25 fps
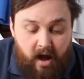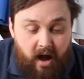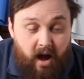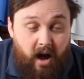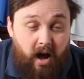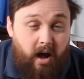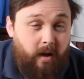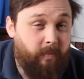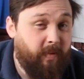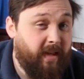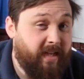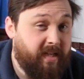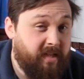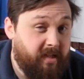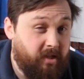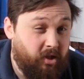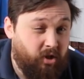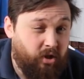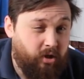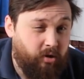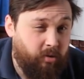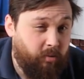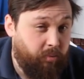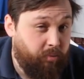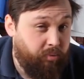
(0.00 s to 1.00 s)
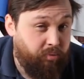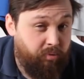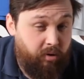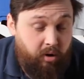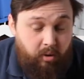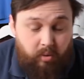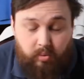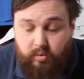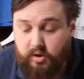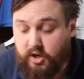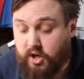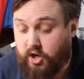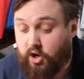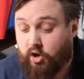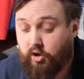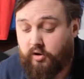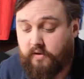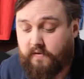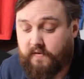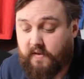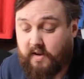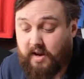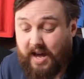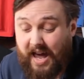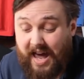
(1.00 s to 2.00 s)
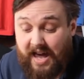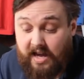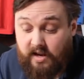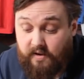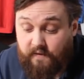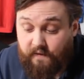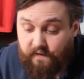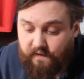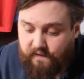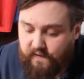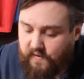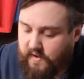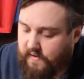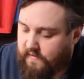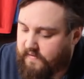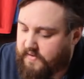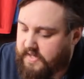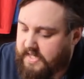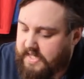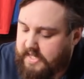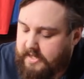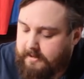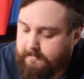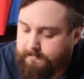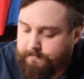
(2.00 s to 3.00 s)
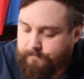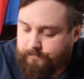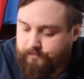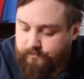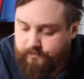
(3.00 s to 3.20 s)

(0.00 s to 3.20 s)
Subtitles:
That's the Scubapro Nova 850.